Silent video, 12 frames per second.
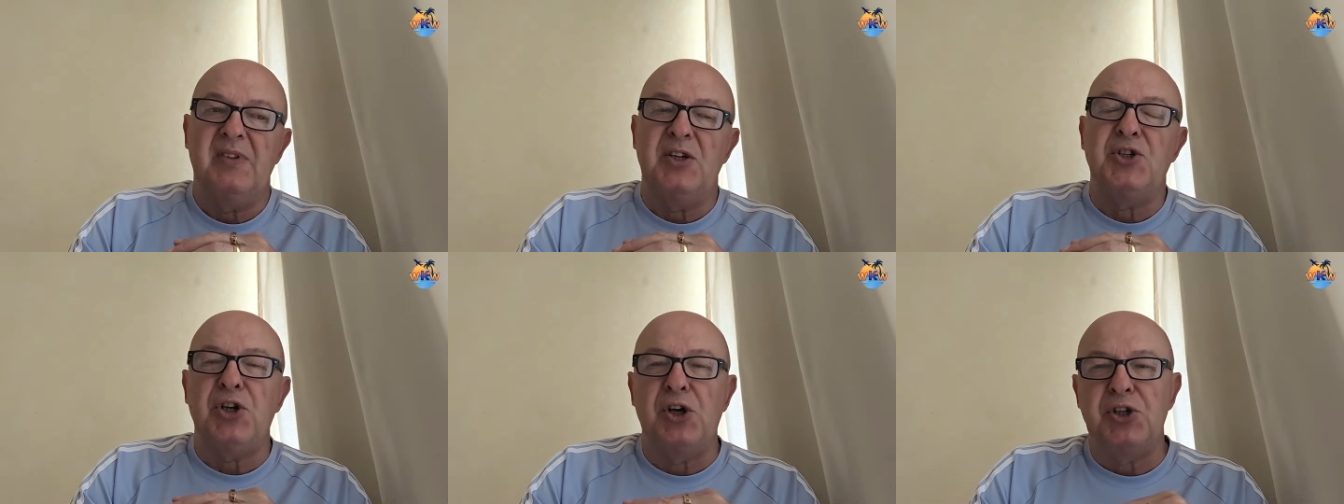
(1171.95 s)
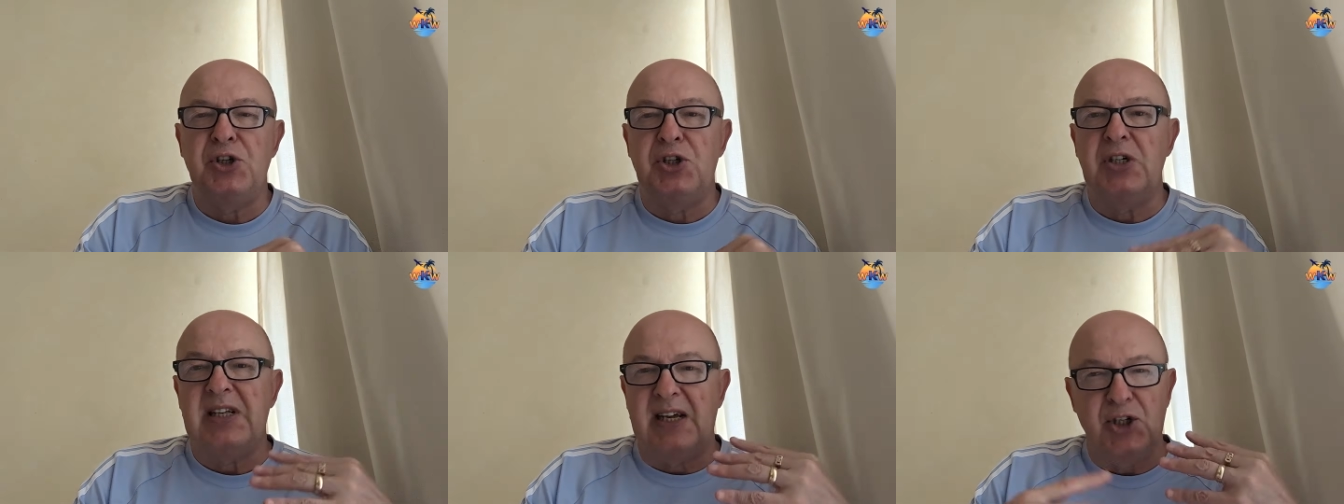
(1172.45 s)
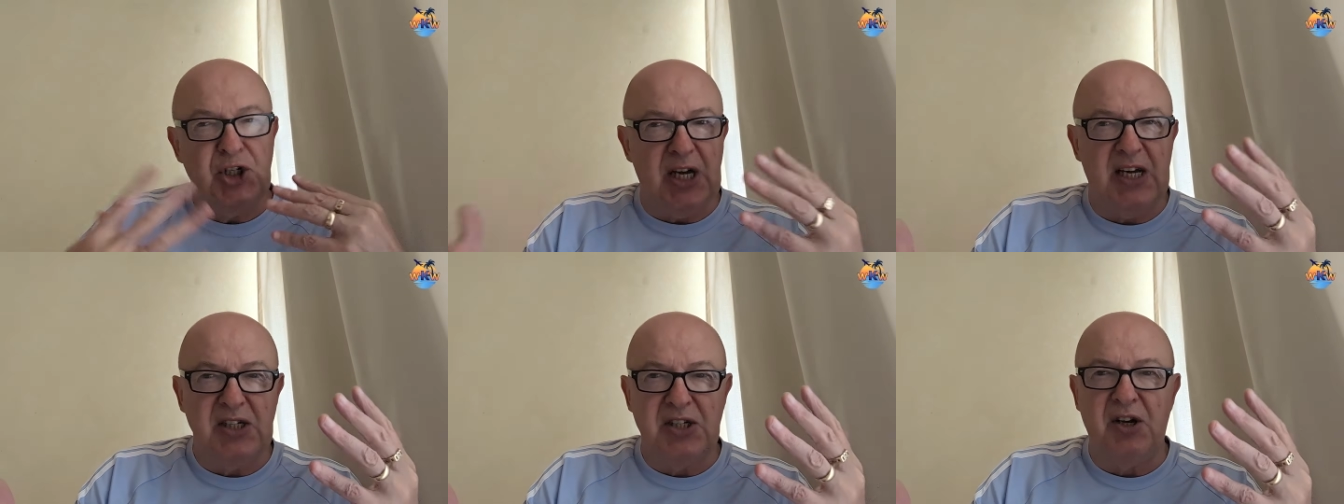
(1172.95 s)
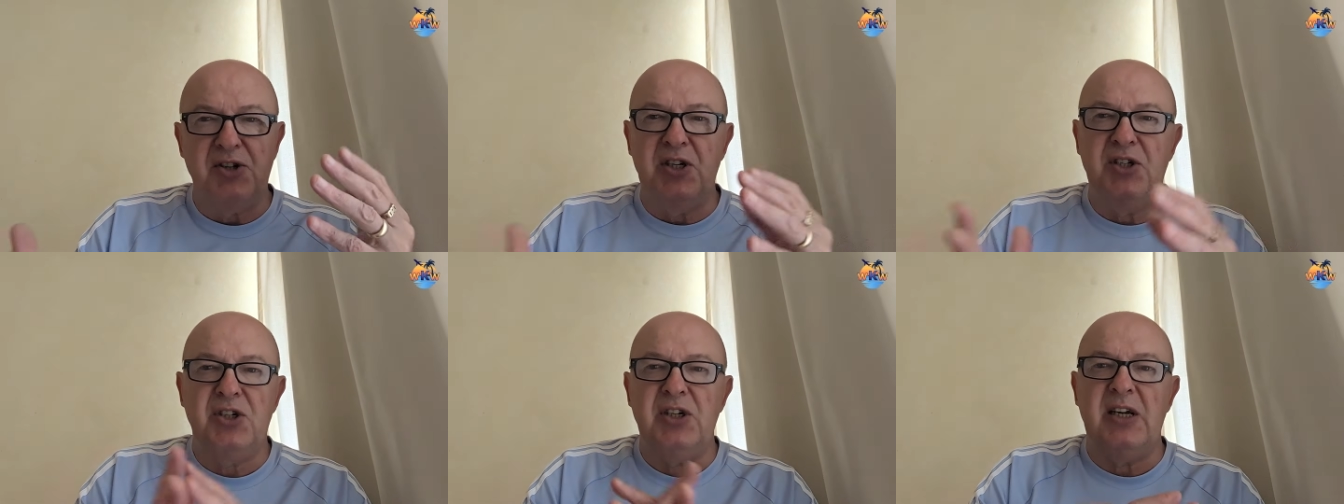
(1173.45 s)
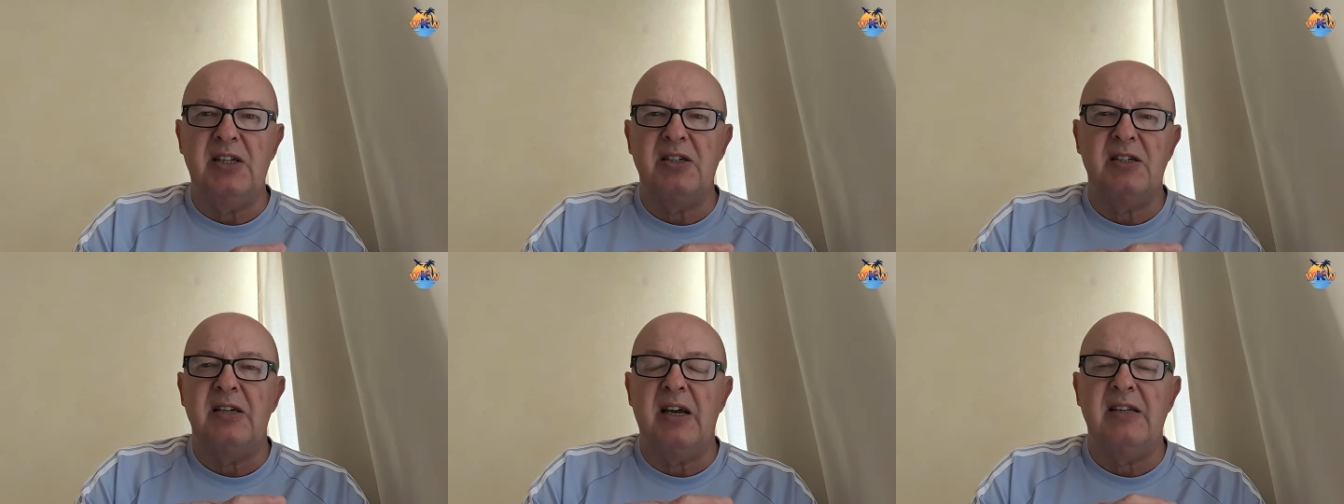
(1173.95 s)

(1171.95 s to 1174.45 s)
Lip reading: The sausage is like chicken sausage. It's